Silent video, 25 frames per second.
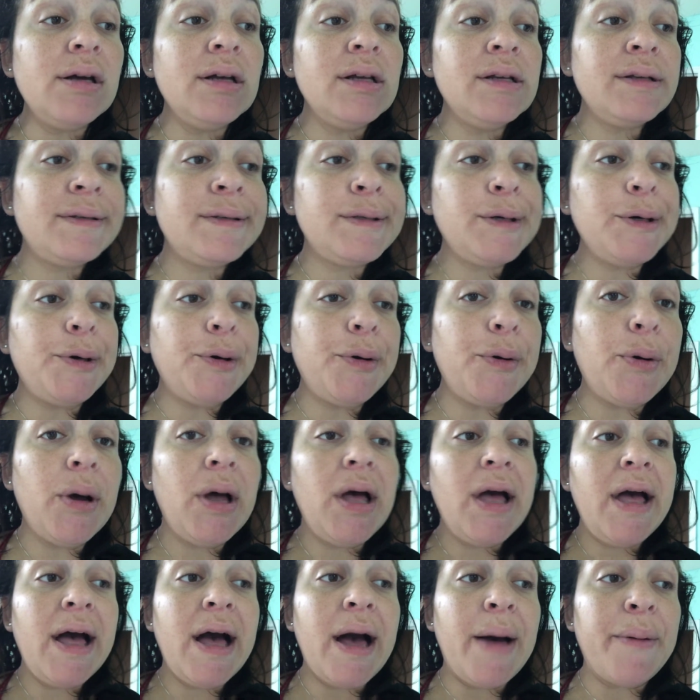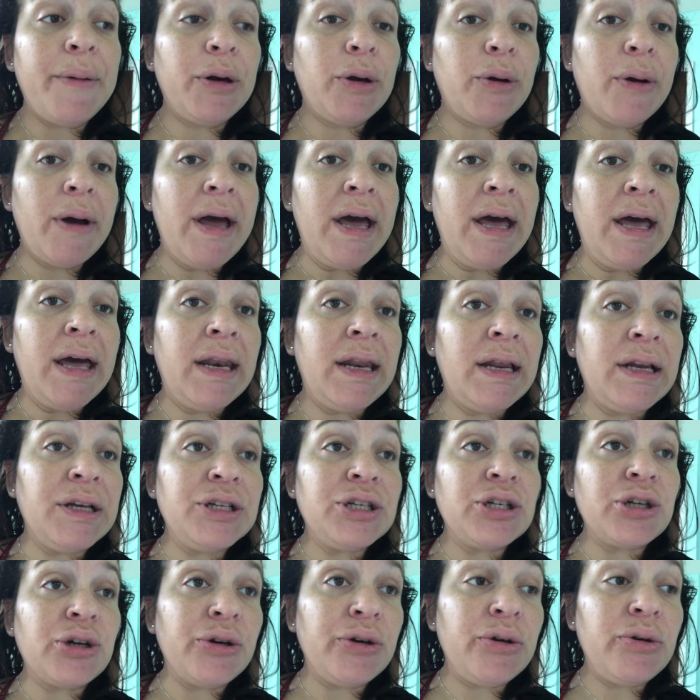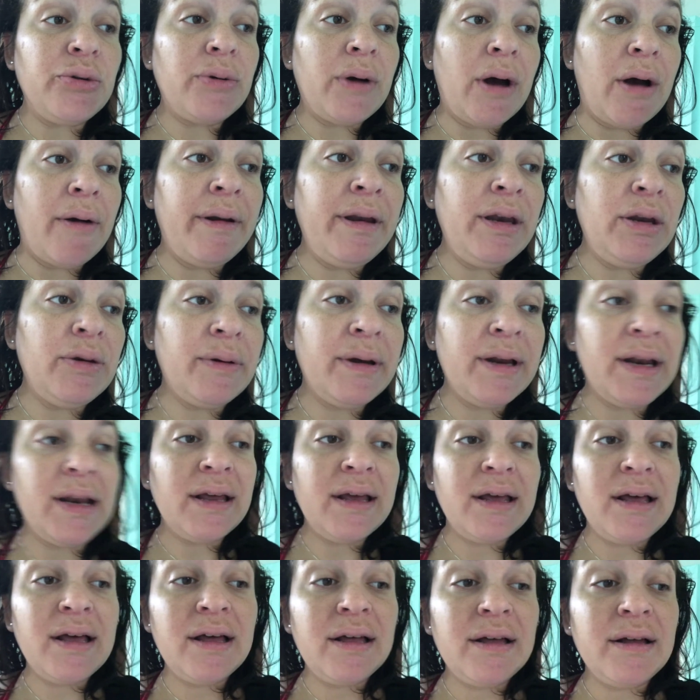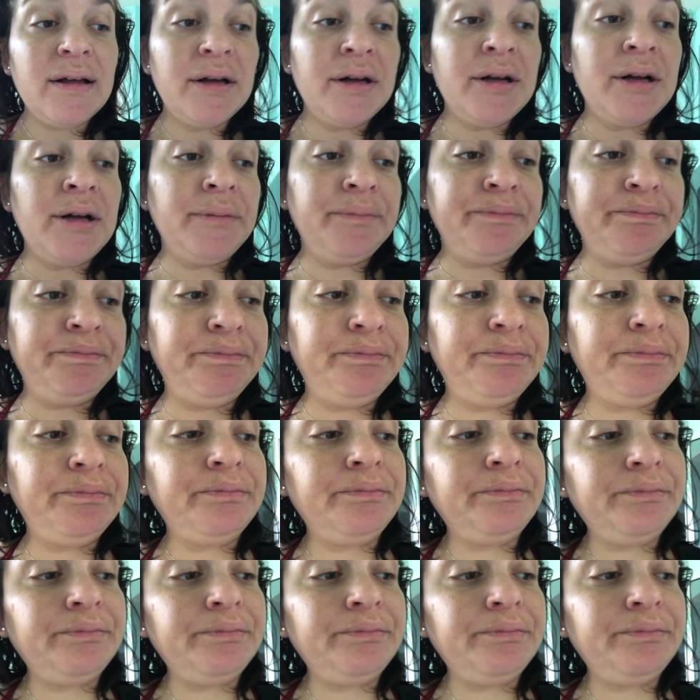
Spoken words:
So I'm gonna go ahead and show you how I do it, and